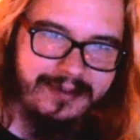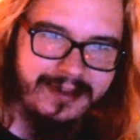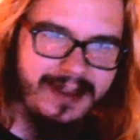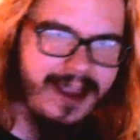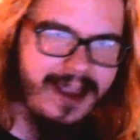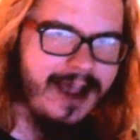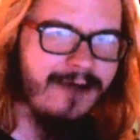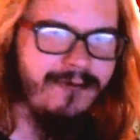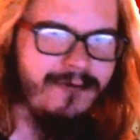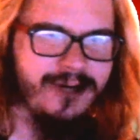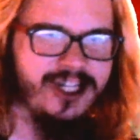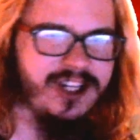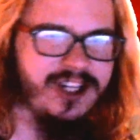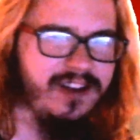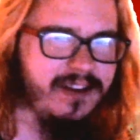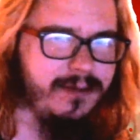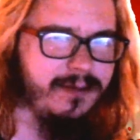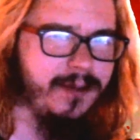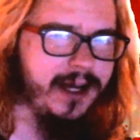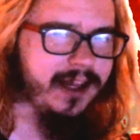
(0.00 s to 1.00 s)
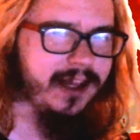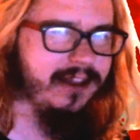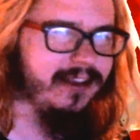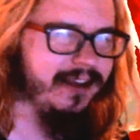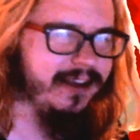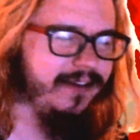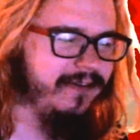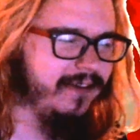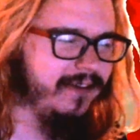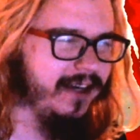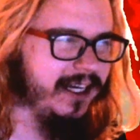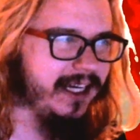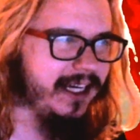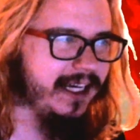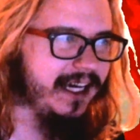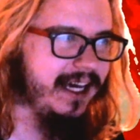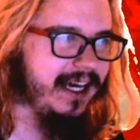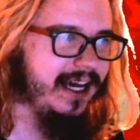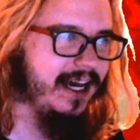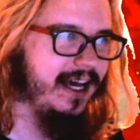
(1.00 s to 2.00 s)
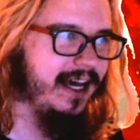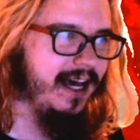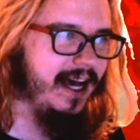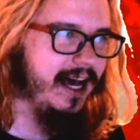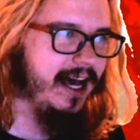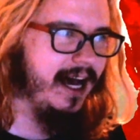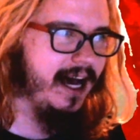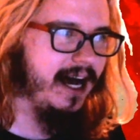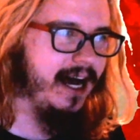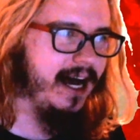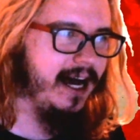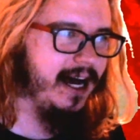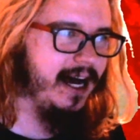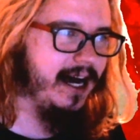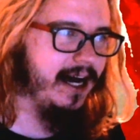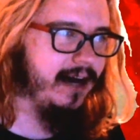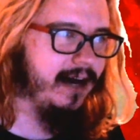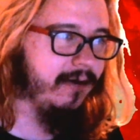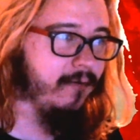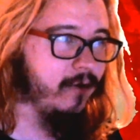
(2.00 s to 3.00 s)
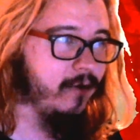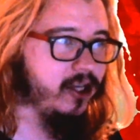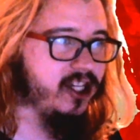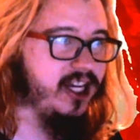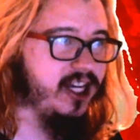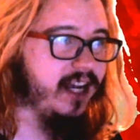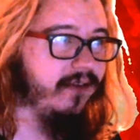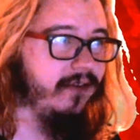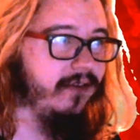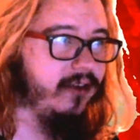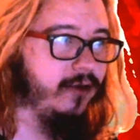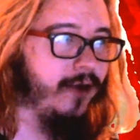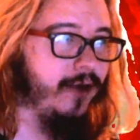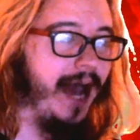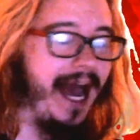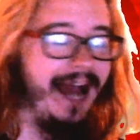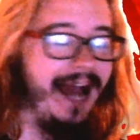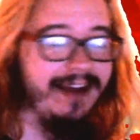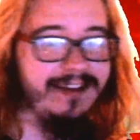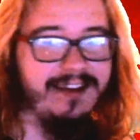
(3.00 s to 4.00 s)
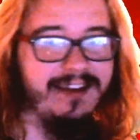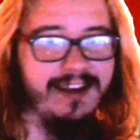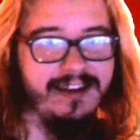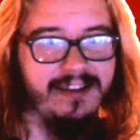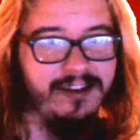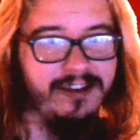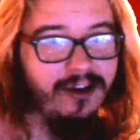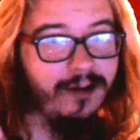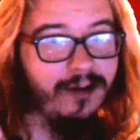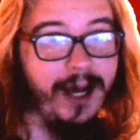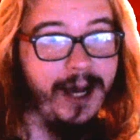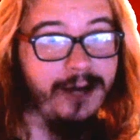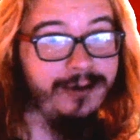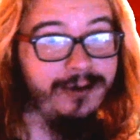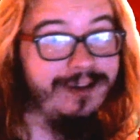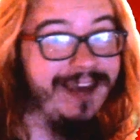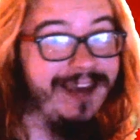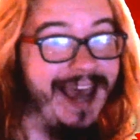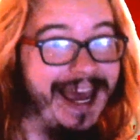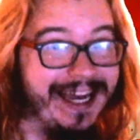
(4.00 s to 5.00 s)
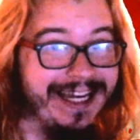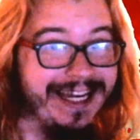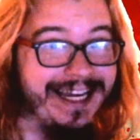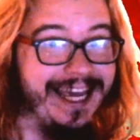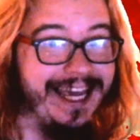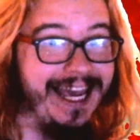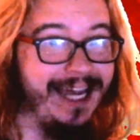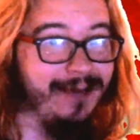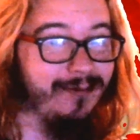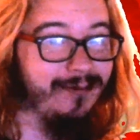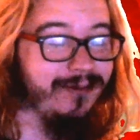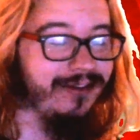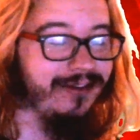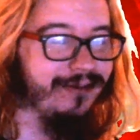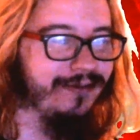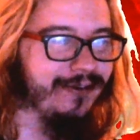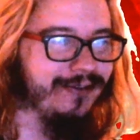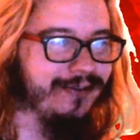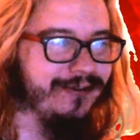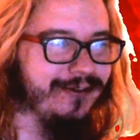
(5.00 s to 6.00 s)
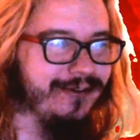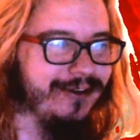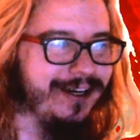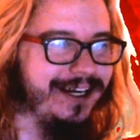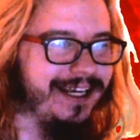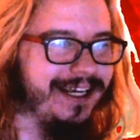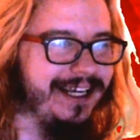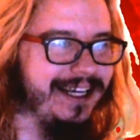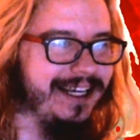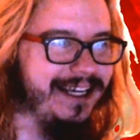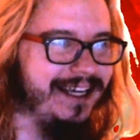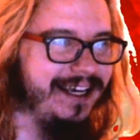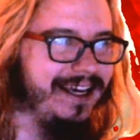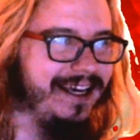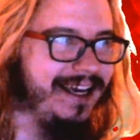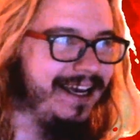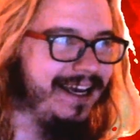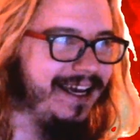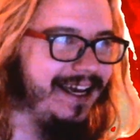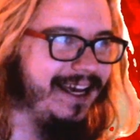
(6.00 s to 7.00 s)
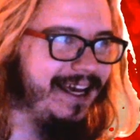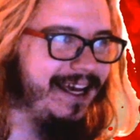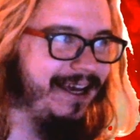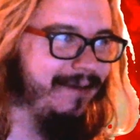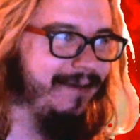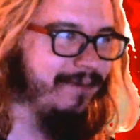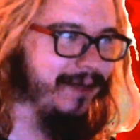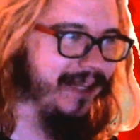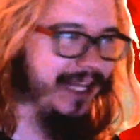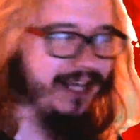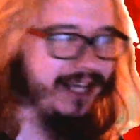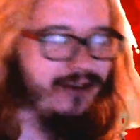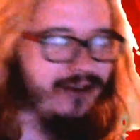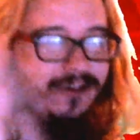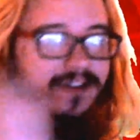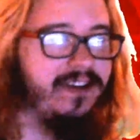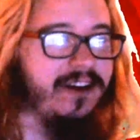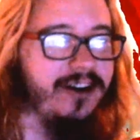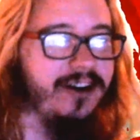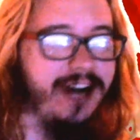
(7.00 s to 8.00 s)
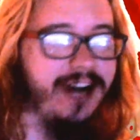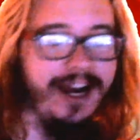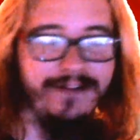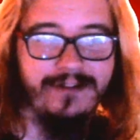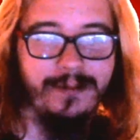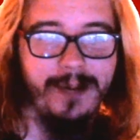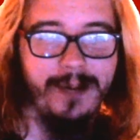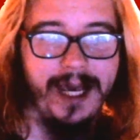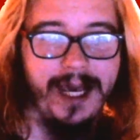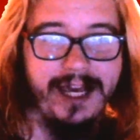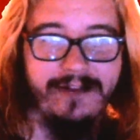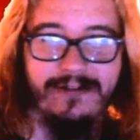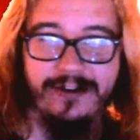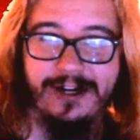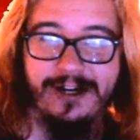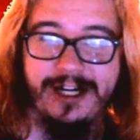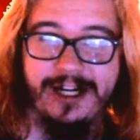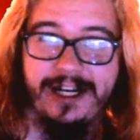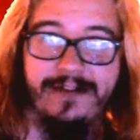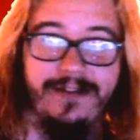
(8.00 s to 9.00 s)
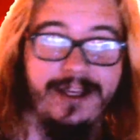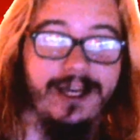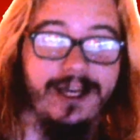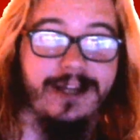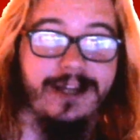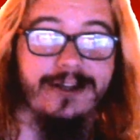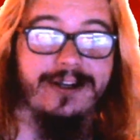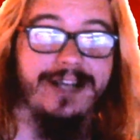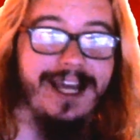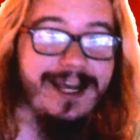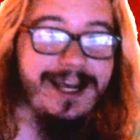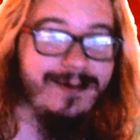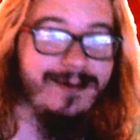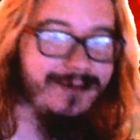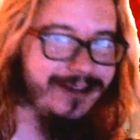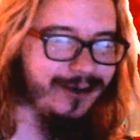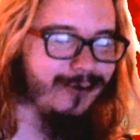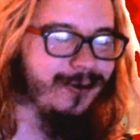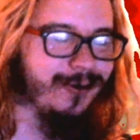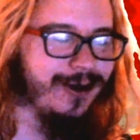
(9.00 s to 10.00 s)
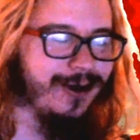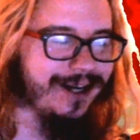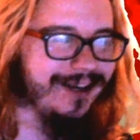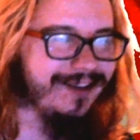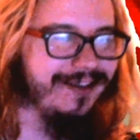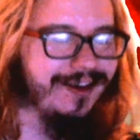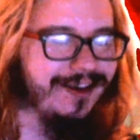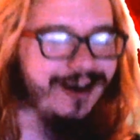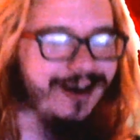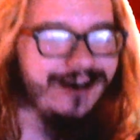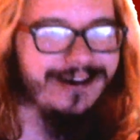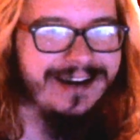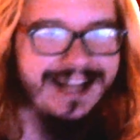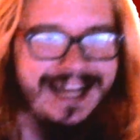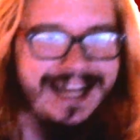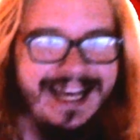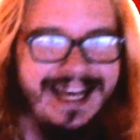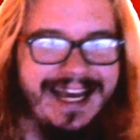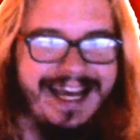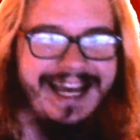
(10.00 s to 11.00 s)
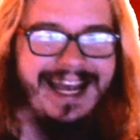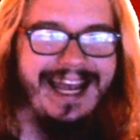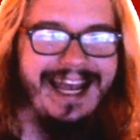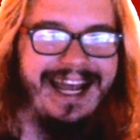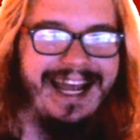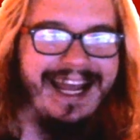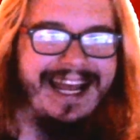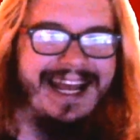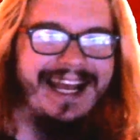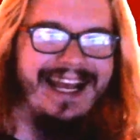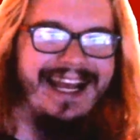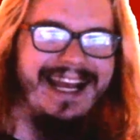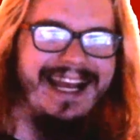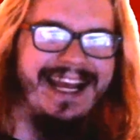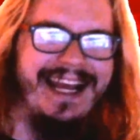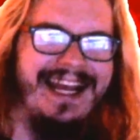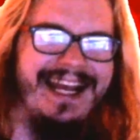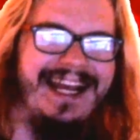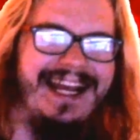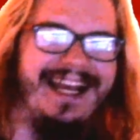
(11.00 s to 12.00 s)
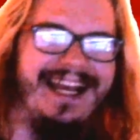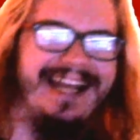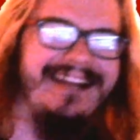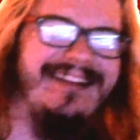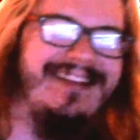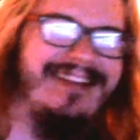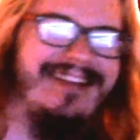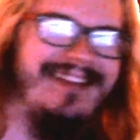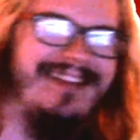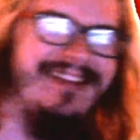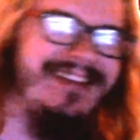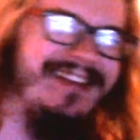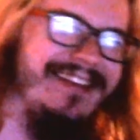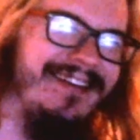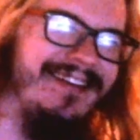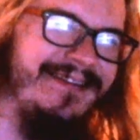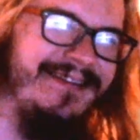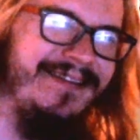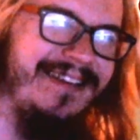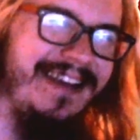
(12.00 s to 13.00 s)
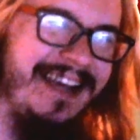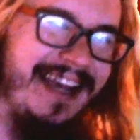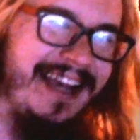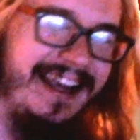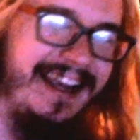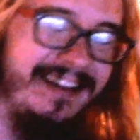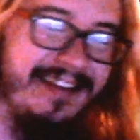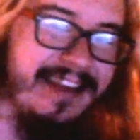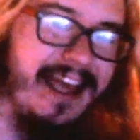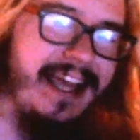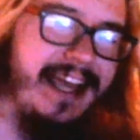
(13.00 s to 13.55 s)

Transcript: which is a monthly fee, which gives you access to about 10 games for free, but then you still have to pay for any of the other games you want. So, it's like